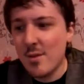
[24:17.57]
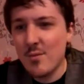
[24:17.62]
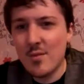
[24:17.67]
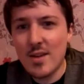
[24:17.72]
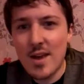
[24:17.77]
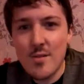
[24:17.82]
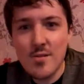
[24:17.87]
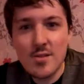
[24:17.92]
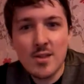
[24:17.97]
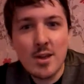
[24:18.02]

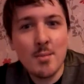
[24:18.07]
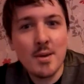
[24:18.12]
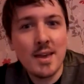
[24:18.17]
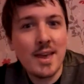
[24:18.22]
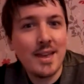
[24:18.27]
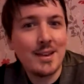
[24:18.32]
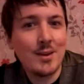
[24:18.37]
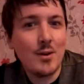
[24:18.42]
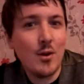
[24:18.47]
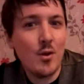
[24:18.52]
Every time I
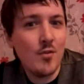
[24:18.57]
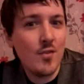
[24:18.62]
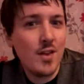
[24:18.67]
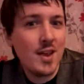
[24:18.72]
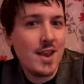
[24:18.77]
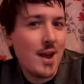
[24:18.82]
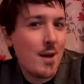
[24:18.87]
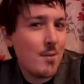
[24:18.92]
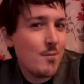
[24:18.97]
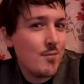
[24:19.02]
get a coffee
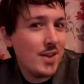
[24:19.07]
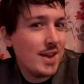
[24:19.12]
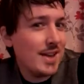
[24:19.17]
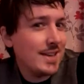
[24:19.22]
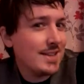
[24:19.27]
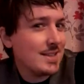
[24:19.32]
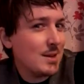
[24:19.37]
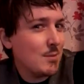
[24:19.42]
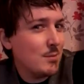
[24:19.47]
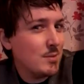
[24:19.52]
now, I'm thinking
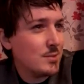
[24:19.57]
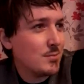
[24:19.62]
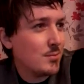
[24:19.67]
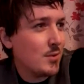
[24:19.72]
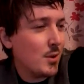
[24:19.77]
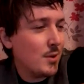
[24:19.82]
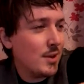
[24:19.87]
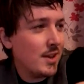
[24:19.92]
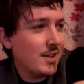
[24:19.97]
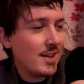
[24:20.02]
someone's
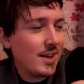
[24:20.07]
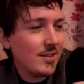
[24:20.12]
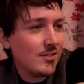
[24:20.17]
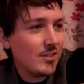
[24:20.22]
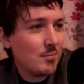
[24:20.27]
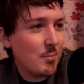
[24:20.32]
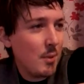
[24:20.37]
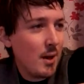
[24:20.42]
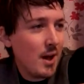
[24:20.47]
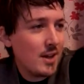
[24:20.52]
putting it down the
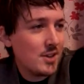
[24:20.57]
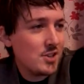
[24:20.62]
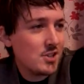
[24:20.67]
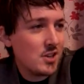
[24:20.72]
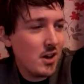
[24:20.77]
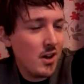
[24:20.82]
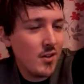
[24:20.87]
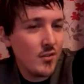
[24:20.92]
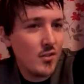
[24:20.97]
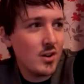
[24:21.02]
pie
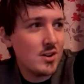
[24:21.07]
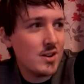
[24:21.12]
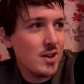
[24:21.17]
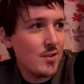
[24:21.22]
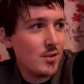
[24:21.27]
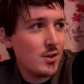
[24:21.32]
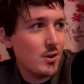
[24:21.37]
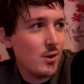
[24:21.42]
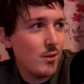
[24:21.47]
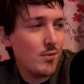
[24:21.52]
chart. I've got
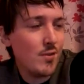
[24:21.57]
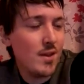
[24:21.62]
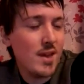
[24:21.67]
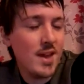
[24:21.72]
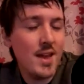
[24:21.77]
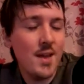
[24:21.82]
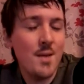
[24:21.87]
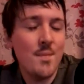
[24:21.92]
another coffee.